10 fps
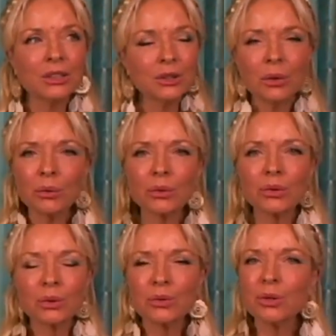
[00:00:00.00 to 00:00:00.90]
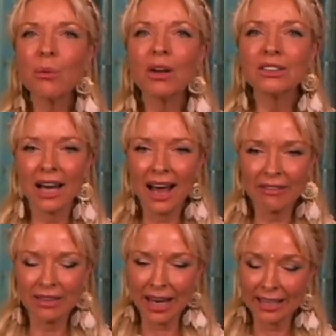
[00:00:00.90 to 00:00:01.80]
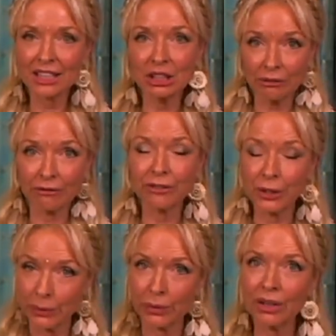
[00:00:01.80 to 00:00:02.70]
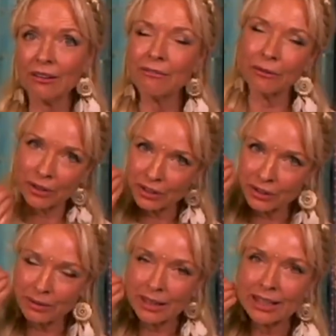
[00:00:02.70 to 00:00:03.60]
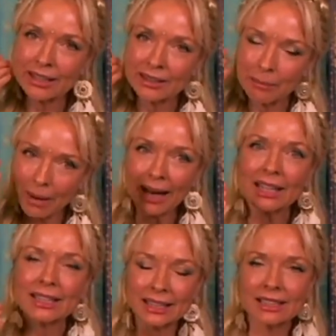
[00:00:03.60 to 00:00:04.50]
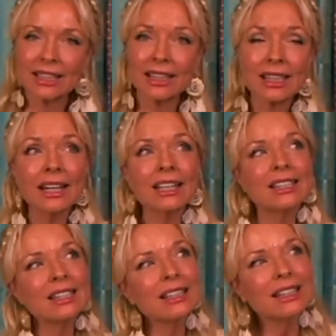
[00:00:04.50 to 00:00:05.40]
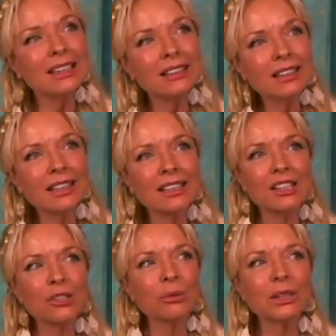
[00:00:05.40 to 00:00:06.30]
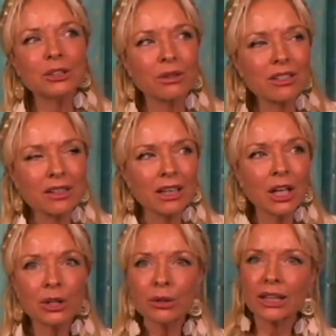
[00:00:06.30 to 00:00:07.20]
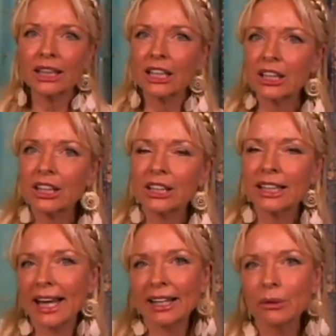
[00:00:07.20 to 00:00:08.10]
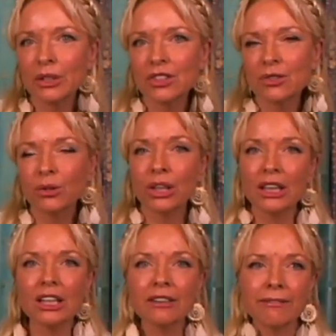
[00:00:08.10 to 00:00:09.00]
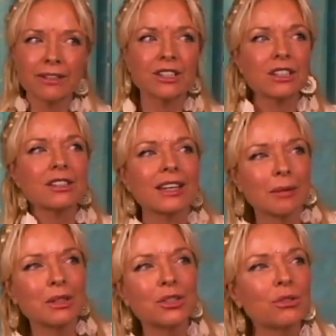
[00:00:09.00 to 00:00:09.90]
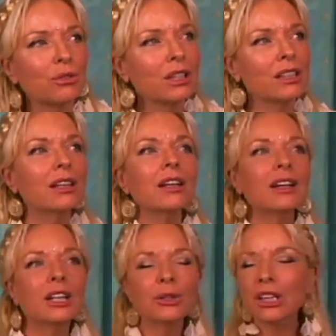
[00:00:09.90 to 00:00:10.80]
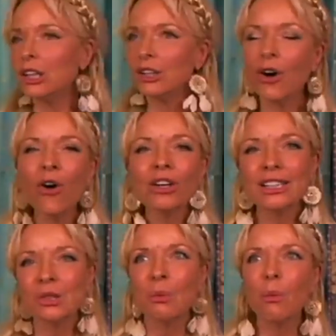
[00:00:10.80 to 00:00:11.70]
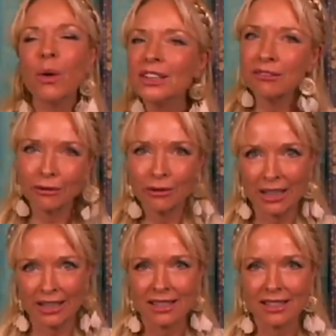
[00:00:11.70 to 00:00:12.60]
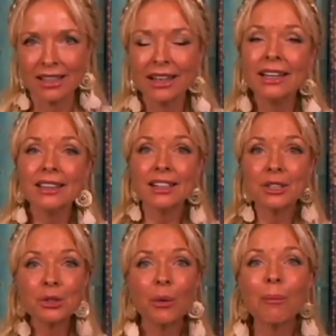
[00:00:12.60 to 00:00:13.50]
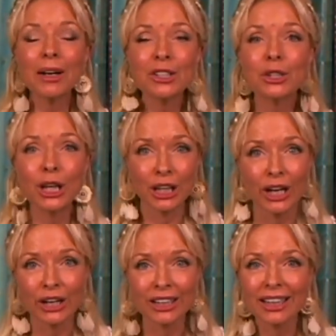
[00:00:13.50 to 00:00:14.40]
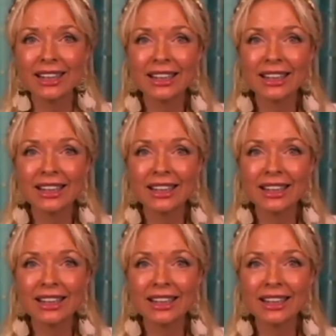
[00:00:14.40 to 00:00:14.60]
Don't you want to have that as a fuel for the mind, the intellect? See, the intellect is so interesting. You can learn languages, you can learn physics, chemistry, you can learn all these wonderful things. There's so much to learn.